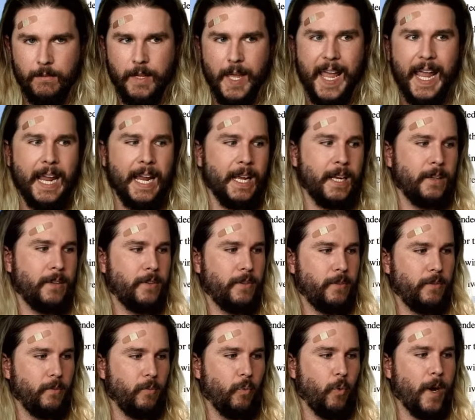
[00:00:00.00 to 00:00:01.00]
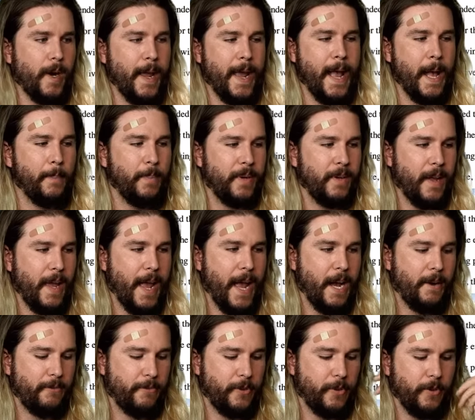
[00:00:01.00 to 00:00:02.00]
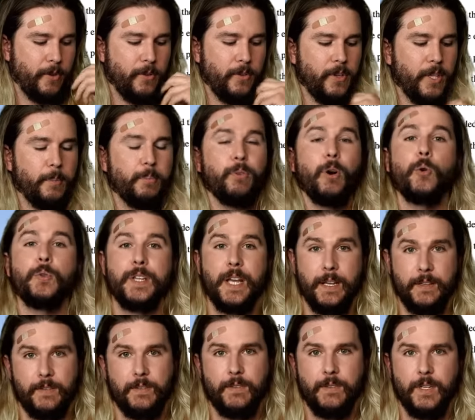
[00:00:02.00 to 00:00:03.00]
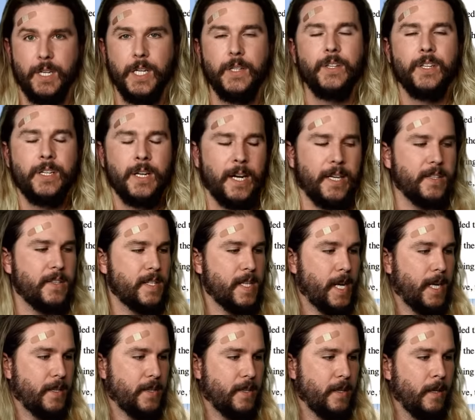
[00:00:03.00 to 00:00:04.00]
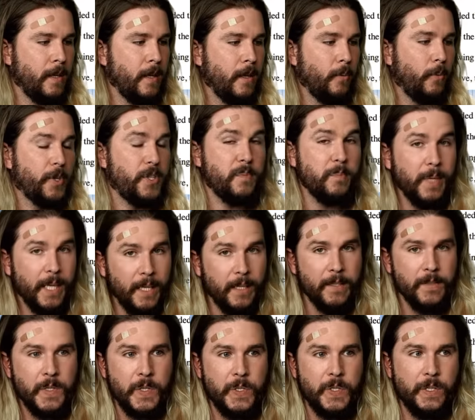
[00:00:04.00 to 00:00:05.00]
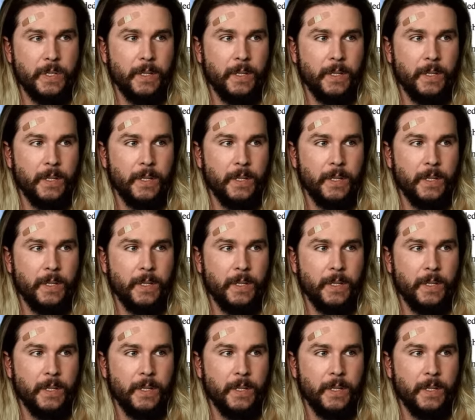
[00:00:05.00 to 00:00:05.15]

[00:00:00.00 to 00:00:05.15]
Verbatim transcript: and what happened after the protests in the United States, which means,